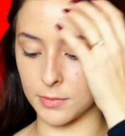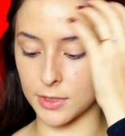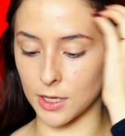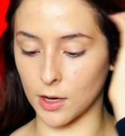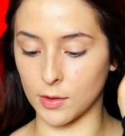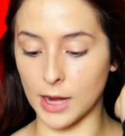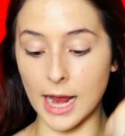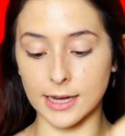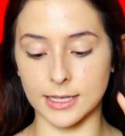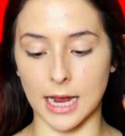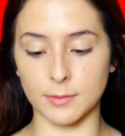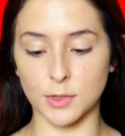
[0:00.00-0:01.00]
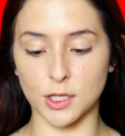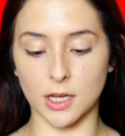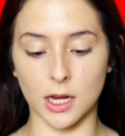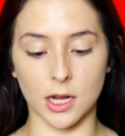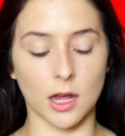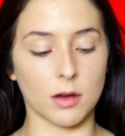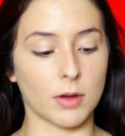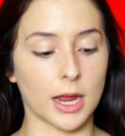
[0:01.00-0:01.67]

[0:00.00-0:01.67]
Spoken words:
So next I'm just going to go